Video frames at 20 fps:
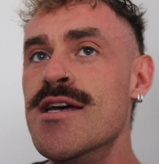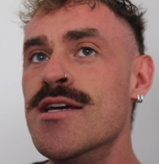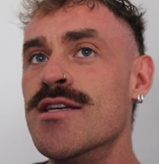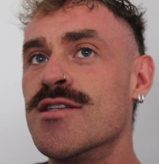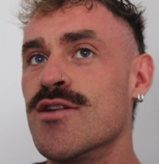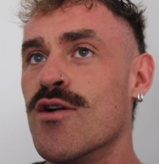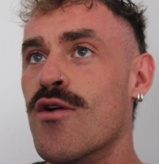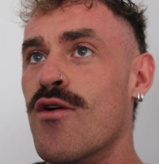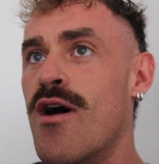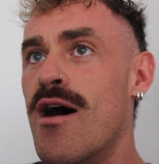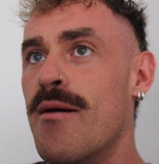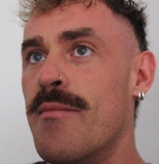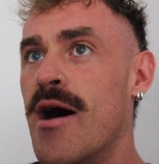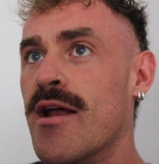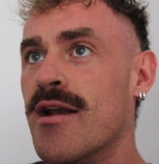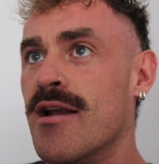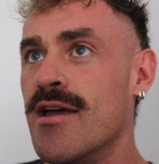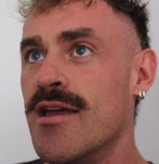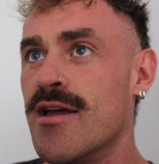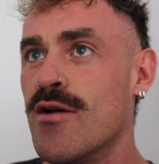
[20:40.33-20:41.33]
So I'm
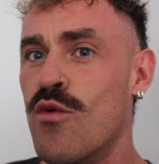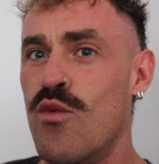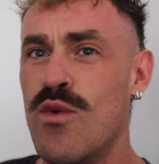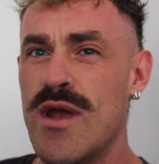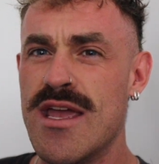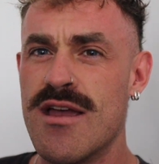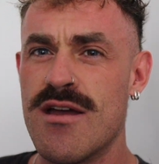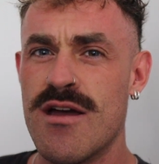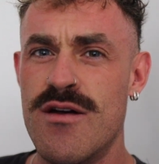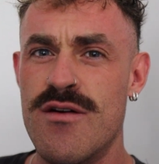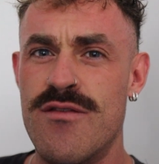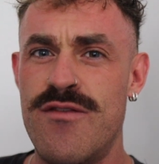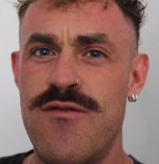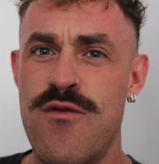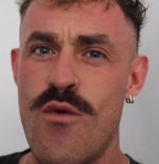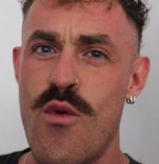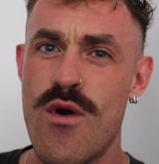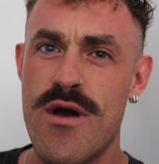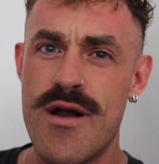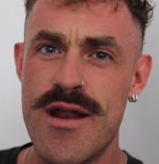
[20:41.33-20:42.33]
on like week
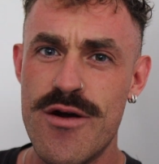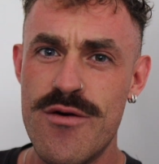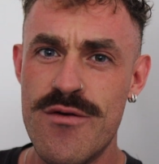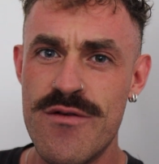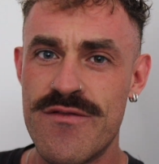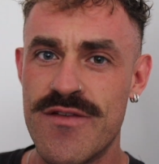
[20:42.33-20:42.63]
4 now,